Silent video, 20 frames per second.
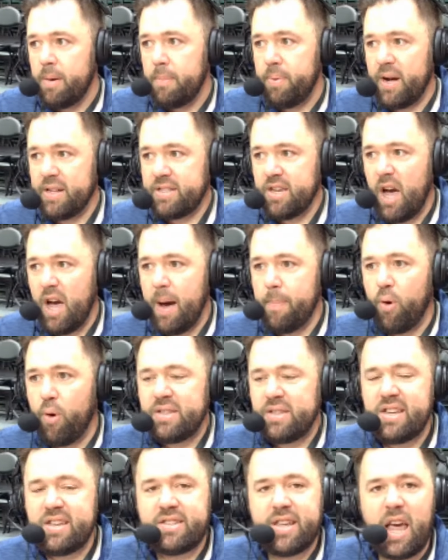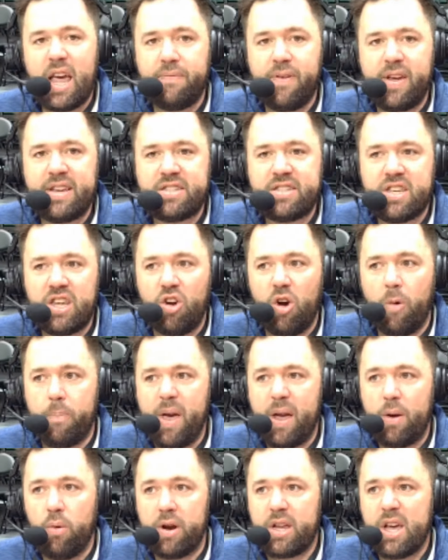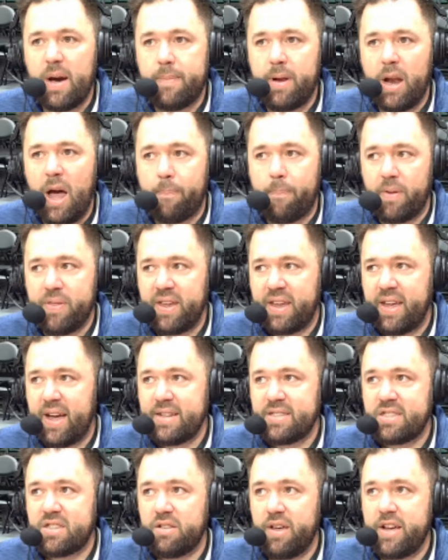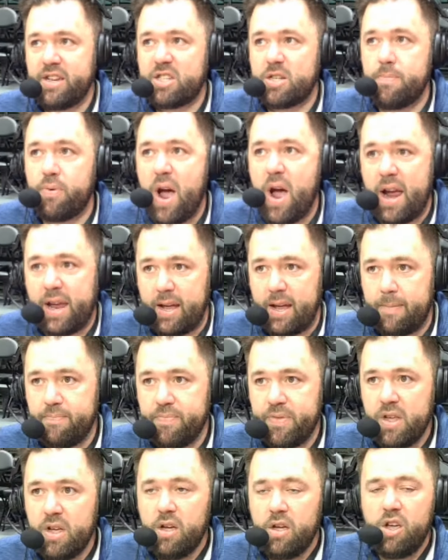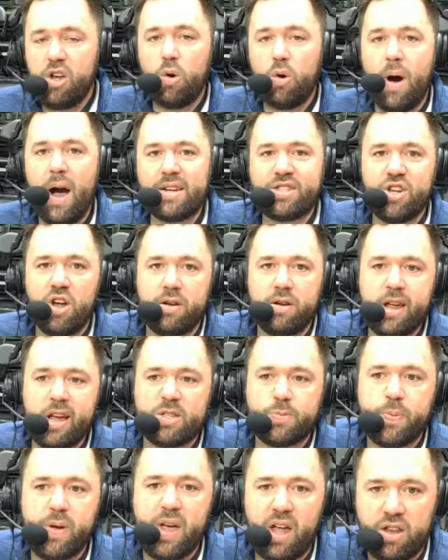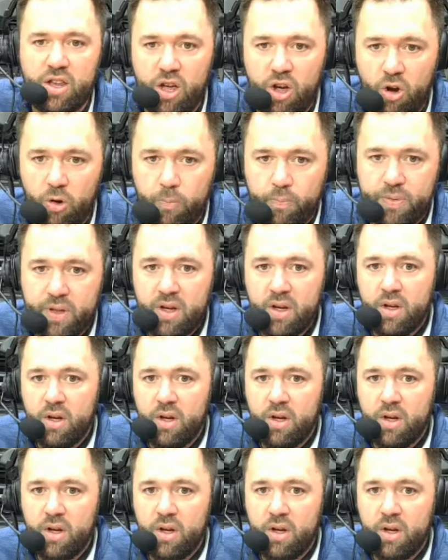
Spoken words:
But Boise State VCU, a big one coming up on the consolation bracket. You can watch it on ESPNU.